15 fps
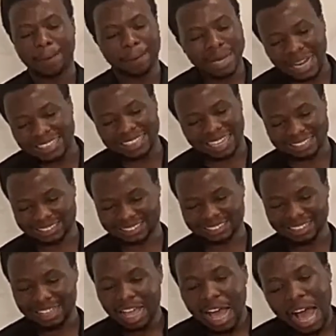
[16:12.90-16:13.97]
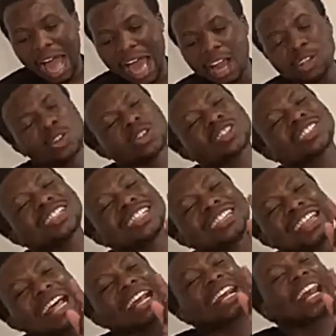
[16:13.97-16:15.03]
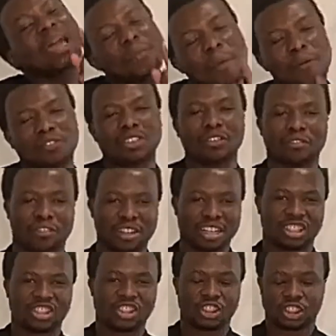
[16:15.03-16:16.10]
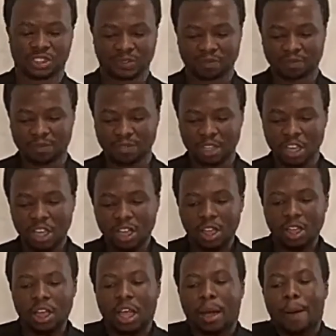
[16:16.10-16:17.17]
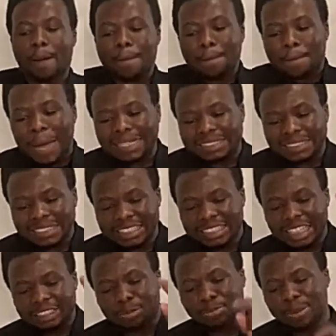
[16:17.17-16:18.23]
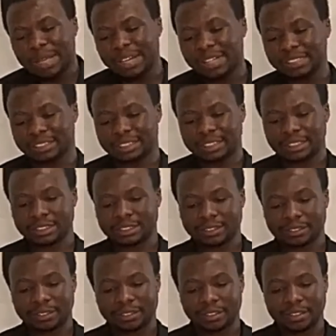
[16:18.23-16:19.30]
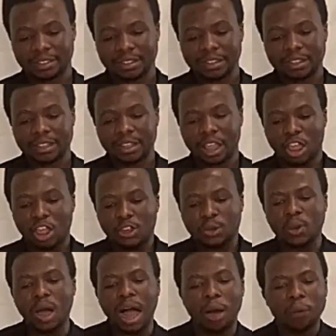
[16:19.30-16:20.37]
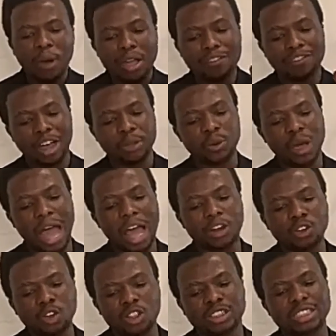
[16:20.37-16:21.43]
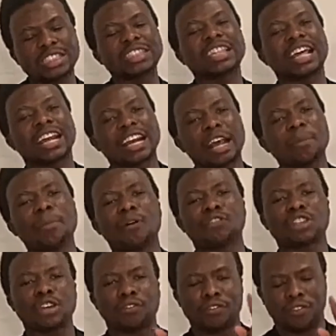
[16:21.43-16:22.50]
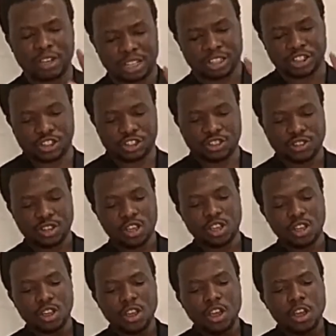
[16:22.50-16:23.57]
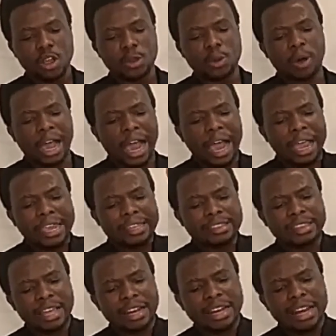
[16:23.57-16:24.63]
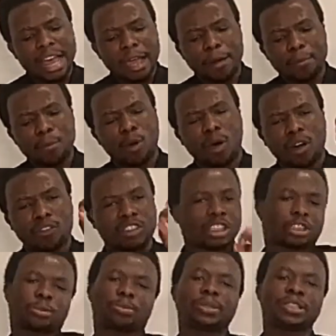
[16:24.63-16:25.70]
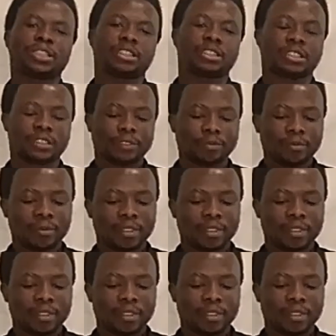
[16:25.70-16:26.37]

my brothers, are not in the realm of the flesh, but in the spirit. You, however, you are not in the realm of the flesh. You are in the realm of the spirit.